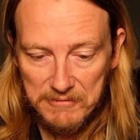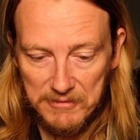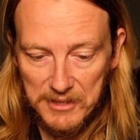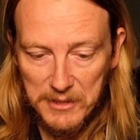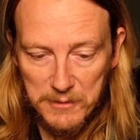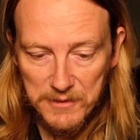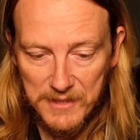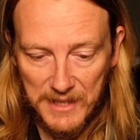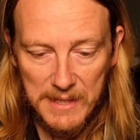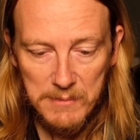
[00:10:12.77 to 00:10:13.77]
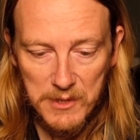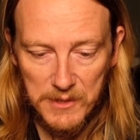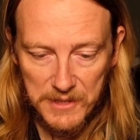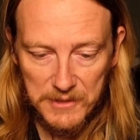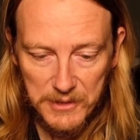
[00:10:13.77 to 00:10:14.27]
used the GameSir
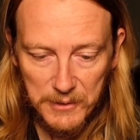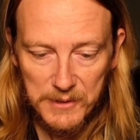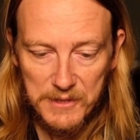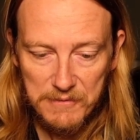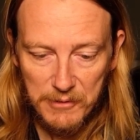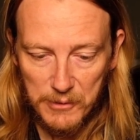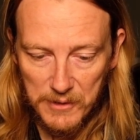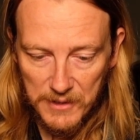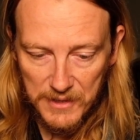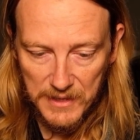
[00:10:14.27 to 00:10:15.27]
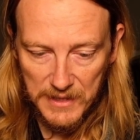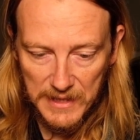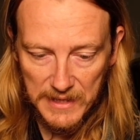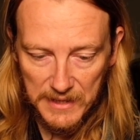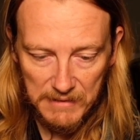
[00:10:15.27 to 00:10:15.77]
controllers for,
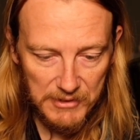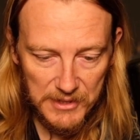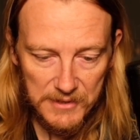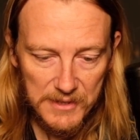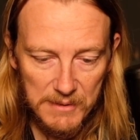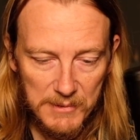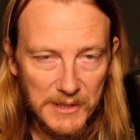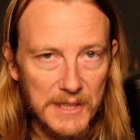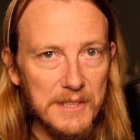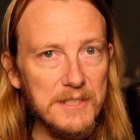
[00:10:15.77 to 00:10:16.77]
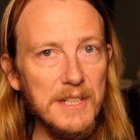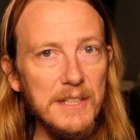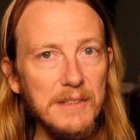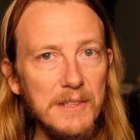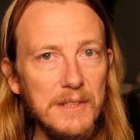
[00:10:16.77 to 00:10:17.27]
every other emulator,
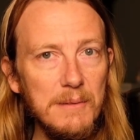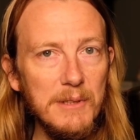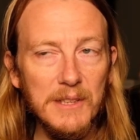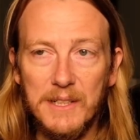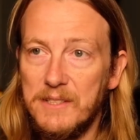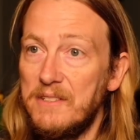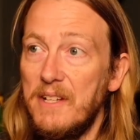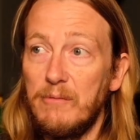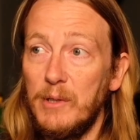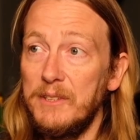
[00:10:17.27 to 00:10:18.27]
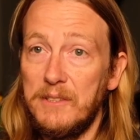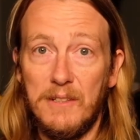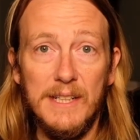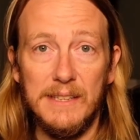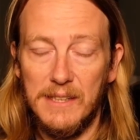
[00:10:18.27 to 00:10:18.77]
standalone emulators, they've worked
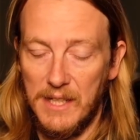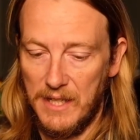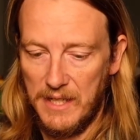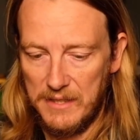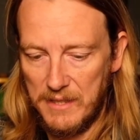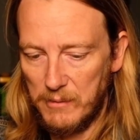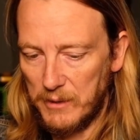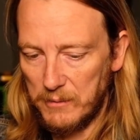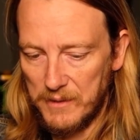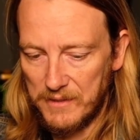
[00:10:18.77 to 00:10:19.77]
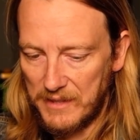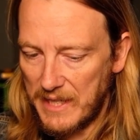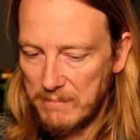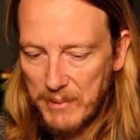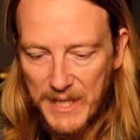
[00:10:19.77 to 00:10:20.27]
great. They work with
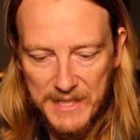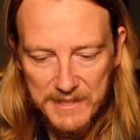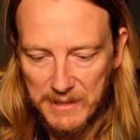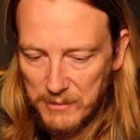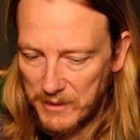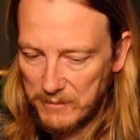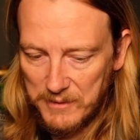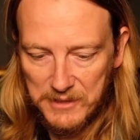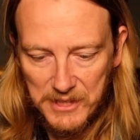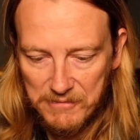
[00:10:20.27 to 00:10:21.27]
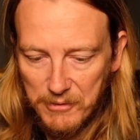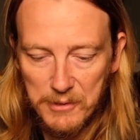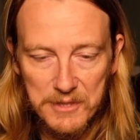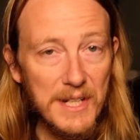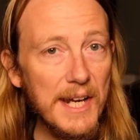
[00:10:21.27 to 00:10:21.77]
Game Pass, they work with
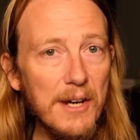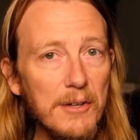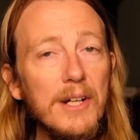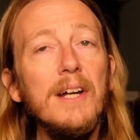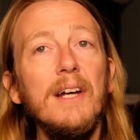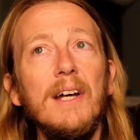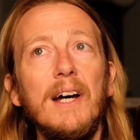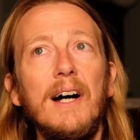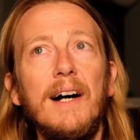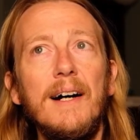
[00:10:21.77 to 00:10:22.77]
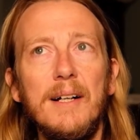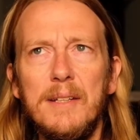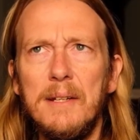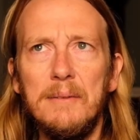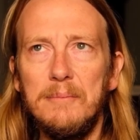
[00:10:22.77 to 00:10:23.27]
GeForce Now,
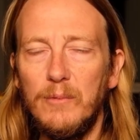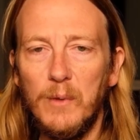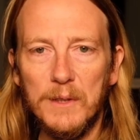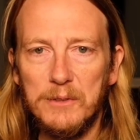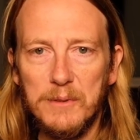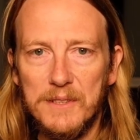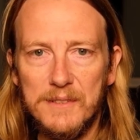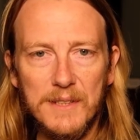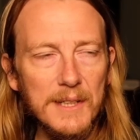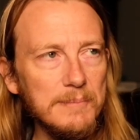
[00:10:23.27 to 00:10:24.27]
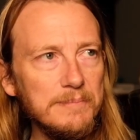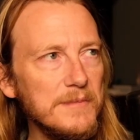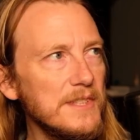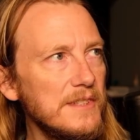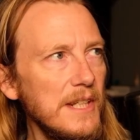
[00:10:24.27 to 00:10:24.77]
they worked with
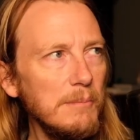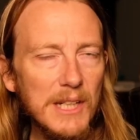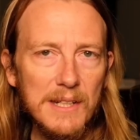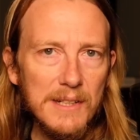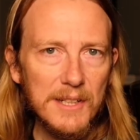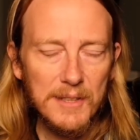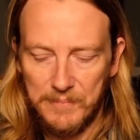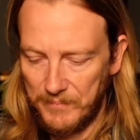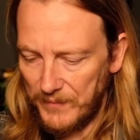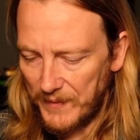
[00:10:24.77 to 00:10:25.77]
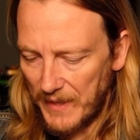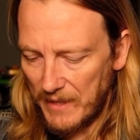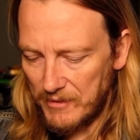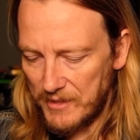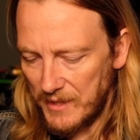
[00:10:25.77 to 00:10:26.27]
Steam Link.
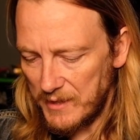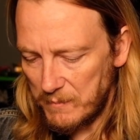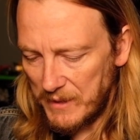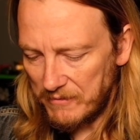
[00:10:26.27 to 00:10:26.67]
Everything's been